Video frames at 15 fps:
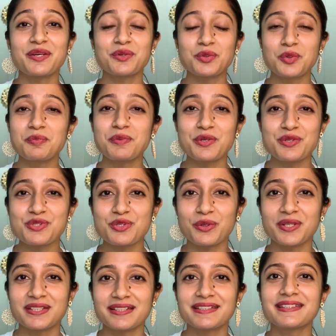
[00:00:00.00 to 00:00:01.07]
I hope you
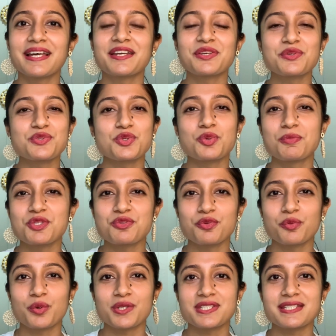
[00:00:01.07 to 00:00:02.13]
enjoyed it. Thank you so much
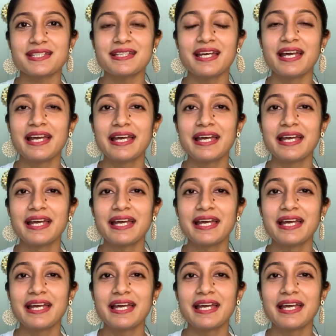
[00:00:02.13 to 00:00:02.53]
for watching,